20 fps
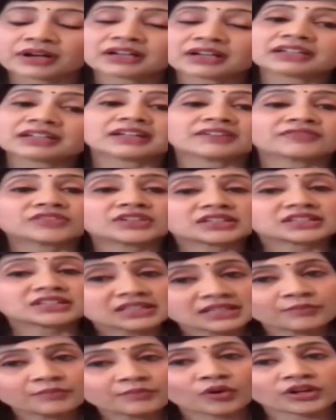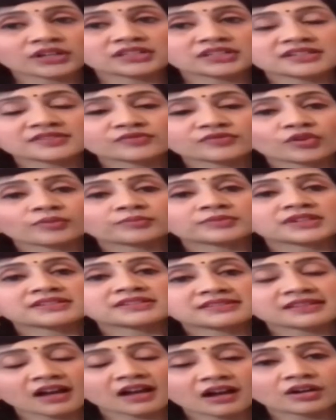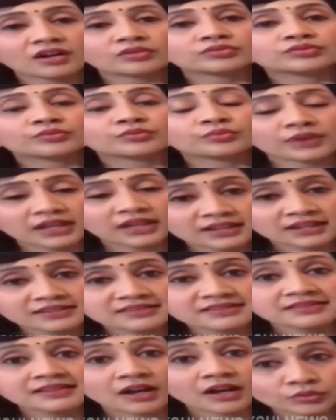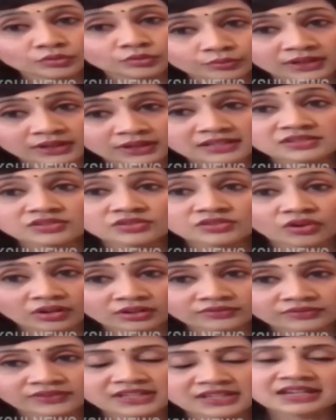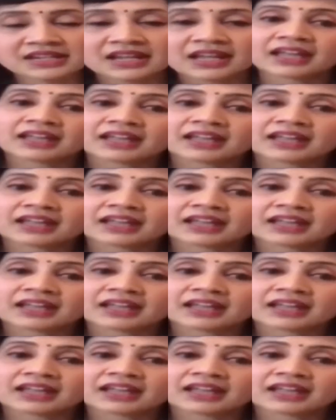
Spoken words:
But if the T point is from the south, west, southwest, northwest,